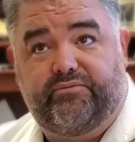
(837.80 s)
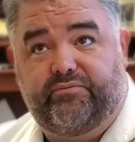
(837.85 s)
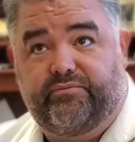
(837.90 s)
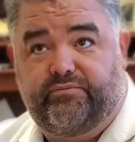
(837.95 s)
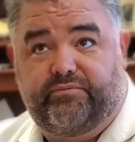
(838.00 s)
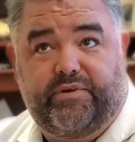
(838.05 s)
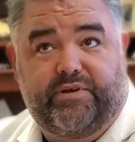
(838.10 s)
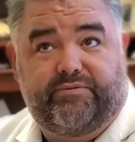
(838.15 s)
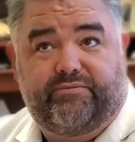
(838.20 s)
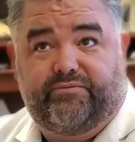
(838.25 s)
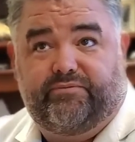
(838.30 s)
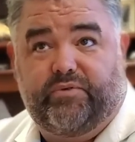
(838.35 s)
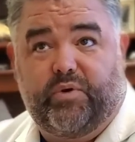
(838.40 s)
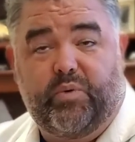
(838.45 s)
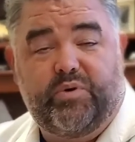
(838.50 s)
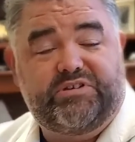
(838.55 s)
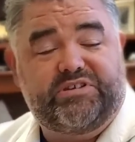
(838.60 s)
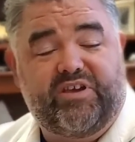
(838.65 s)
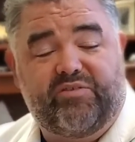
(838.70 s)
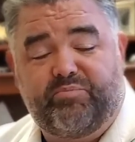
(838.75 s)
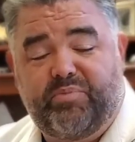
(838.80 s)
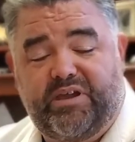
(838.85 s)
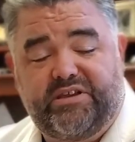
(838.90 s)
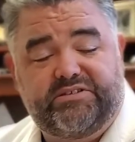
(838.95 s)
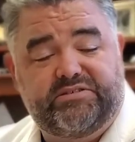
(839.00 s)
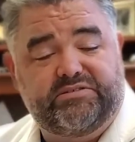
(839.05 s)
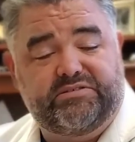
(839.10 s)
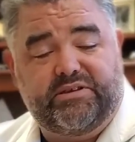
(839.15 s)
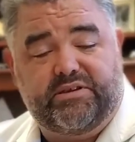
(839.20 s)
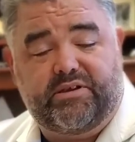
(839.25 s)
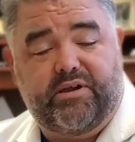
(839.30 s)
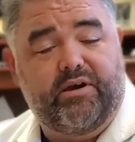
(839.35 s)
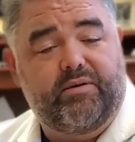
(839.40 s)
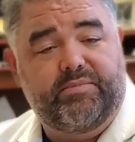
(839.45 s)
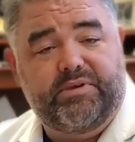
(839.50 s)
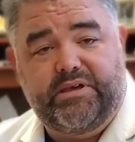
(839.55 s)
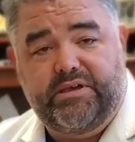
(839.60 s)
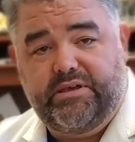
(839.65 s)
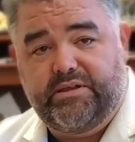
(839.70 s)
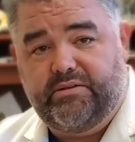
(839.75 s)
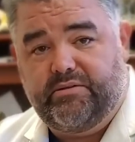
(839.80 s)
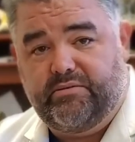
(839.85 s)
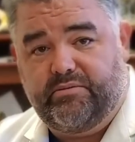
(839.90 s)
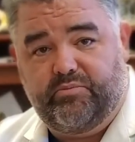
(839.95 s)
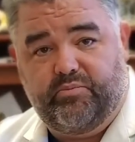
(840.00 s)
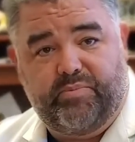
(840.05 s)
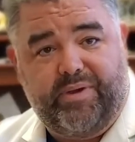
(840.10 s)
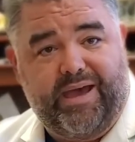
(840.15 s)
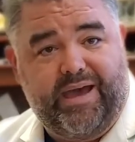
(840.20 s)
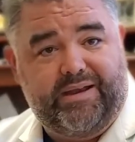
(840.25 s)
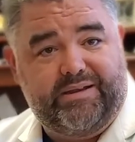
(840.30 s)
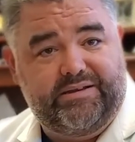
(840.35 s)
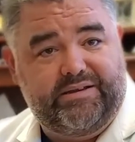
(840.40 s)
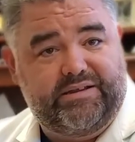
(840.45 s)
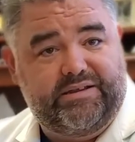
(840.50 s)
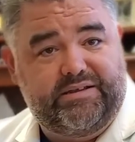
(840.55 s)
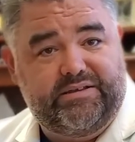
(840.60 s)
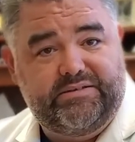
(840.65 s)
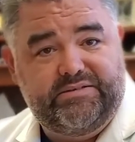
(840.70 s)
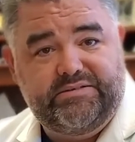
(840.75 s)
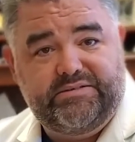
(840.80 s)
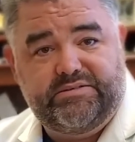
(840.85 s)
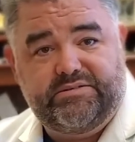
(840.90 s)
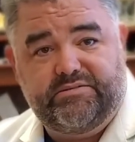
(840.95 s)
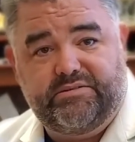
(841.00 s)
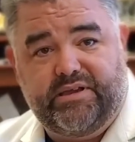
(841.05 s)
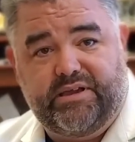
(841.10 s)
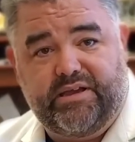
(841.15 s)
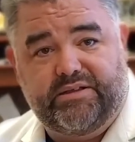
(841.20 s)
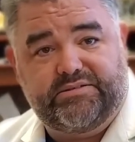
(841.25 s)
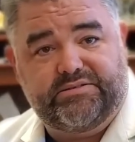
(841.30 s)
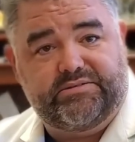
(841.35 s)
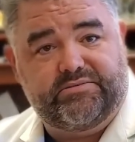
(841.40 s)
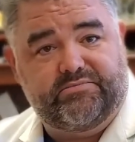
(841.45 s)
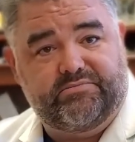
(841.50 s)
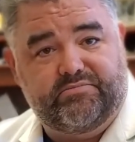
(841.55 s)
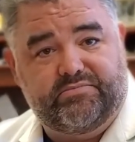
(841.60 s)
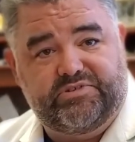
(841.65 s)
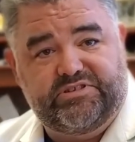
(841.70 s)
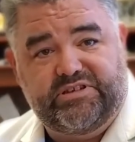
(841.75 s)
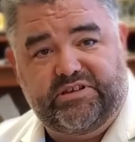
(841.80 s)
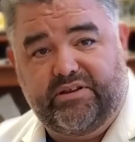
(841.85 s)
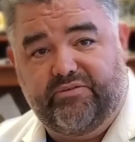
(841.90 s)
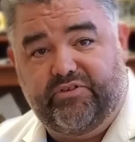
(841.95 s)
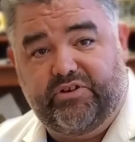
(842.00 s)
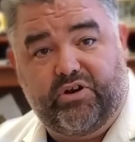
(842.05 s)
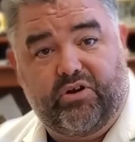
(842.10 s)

I've always had patients that come in, bad knees, they got some significant